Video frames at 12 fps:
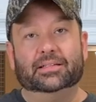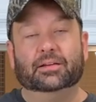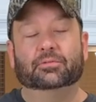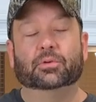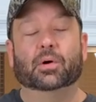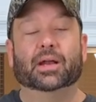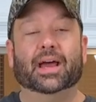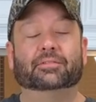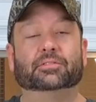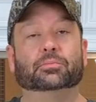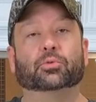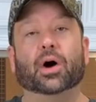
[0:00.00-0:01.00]
So if you want to have
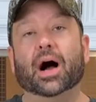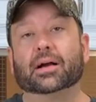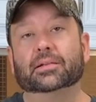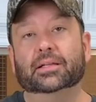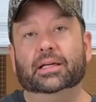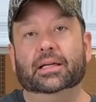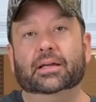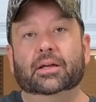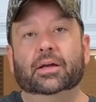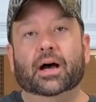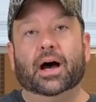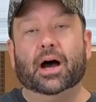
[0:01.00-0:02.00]
some broccoli
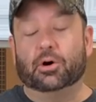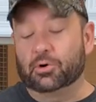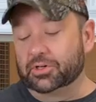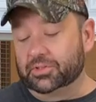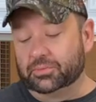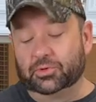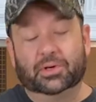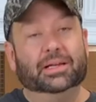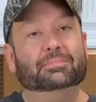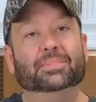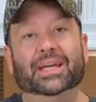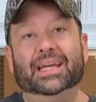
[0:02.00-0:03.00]
uh, or some
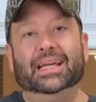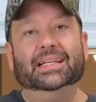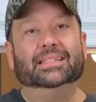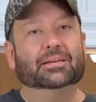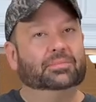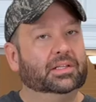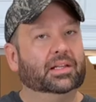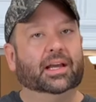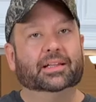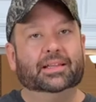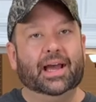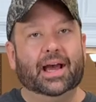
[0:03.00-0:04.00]
green beans, something
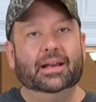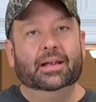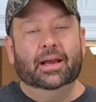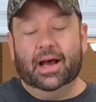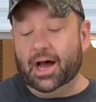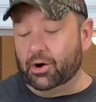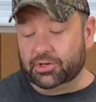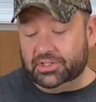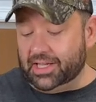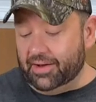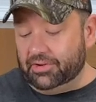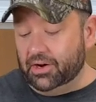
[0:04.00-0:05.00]
like that, uh, or just
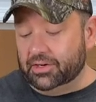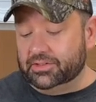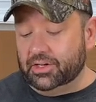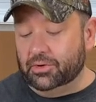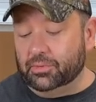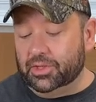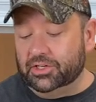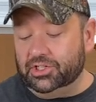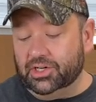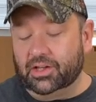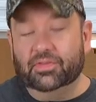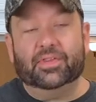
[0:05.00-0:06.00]
have it on its own with the
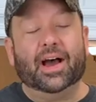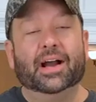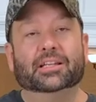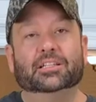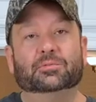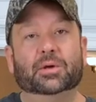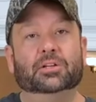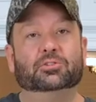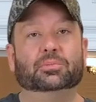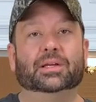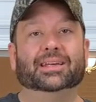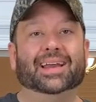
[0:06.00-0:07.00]
chicken thigh and the spinach
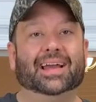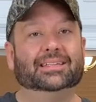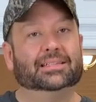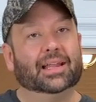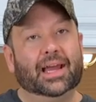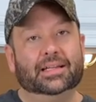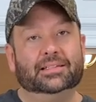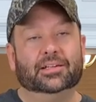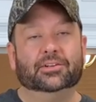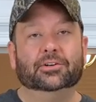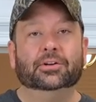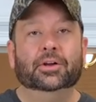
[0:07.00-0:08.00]
would be a nice light
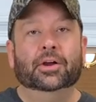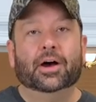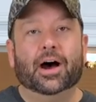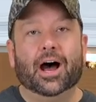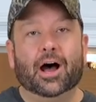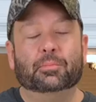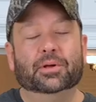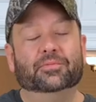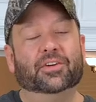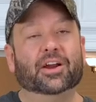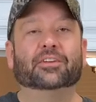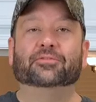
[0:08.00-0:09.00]
dinner, uh, but
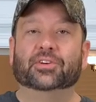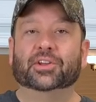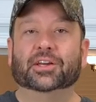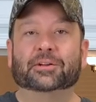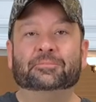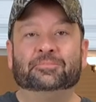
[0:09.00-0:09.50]
very filling